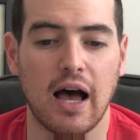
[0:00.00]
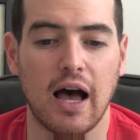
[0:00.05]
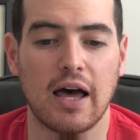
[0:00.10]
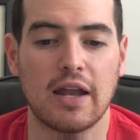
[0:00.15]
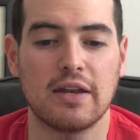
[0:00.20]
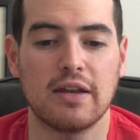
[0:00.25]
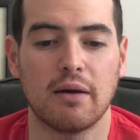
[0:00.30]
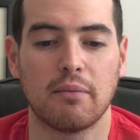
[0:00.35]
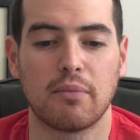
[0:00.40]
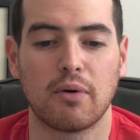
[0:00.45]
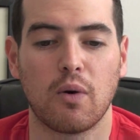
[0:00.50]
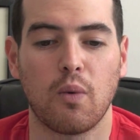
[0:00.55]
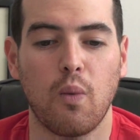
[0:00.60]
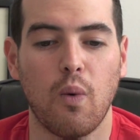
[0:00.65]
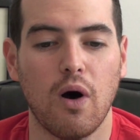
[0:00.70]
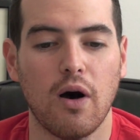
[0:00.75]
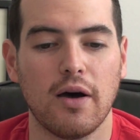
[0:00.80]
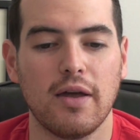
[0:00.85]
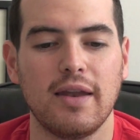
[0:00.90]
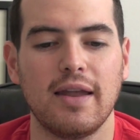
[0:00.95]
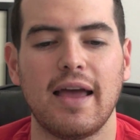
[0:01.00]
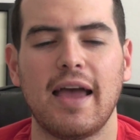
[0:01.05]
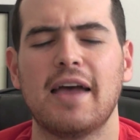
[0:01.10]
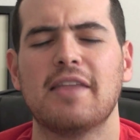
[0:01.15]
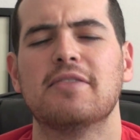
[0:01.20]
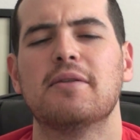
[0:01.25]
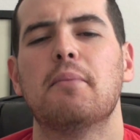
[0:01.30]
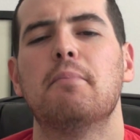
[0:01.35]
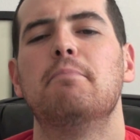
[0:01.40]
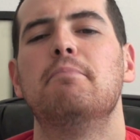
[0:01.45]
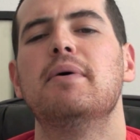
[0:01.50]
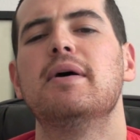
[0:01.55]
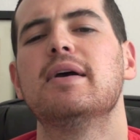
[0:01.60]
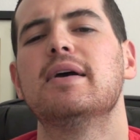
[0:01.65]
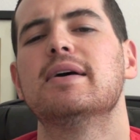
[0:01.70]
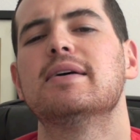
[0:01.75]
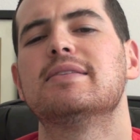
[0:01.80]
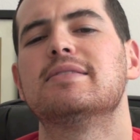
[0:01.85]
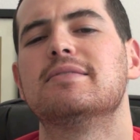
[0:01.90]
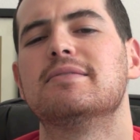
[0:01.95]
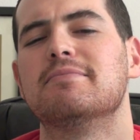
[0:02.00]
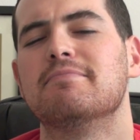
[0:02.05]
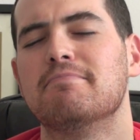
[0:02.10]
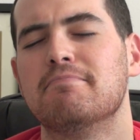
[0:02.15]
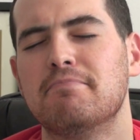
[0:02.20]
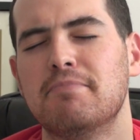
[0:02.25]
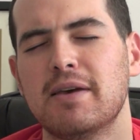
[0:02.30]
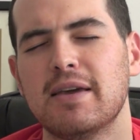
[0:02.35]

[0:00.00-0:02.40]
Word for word: Uh, number one, and the biggest,